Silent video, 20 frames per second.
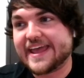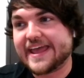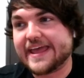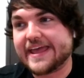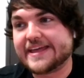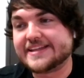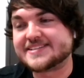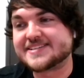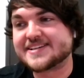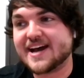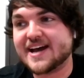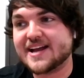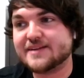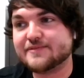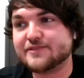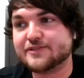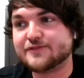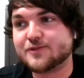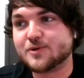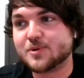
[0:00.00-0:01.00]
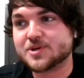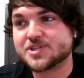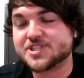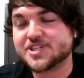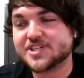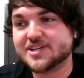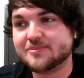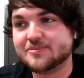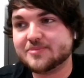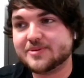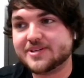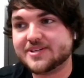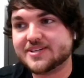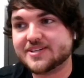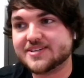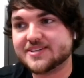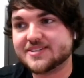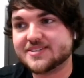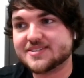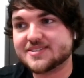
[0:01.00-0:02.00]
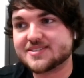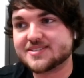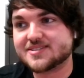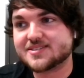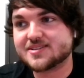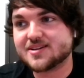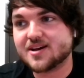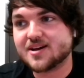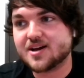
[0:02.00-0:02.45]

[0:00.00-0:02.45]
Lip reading: it's kind of unfortunate because